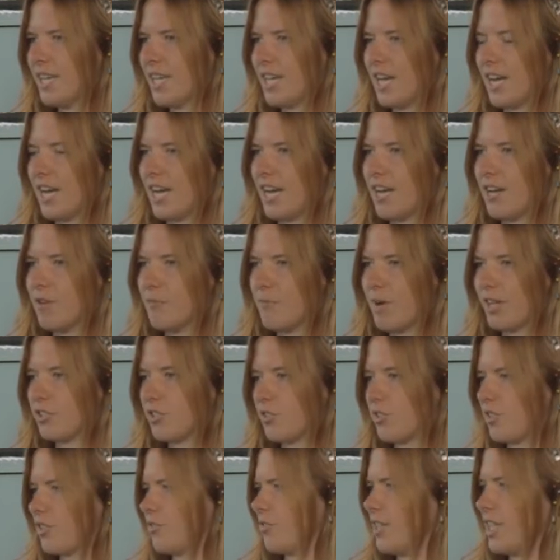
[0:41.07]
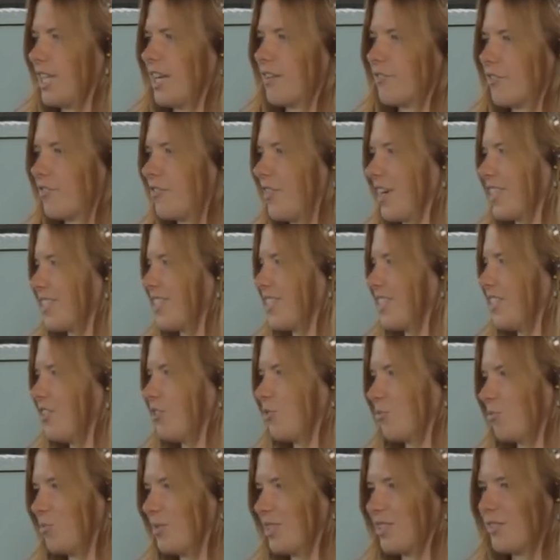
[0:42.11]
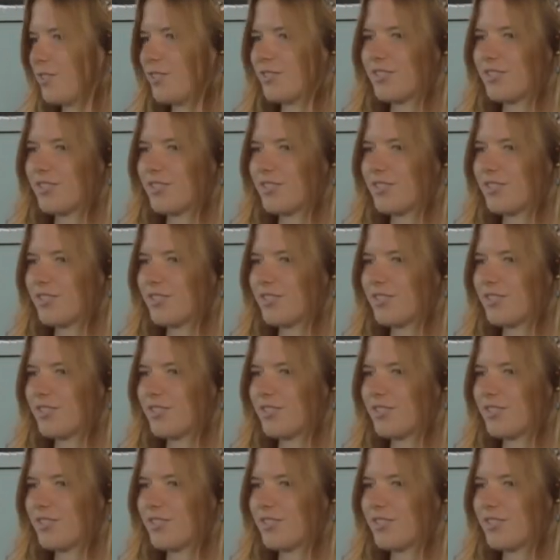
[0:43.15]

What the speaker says: I just really have a fascination with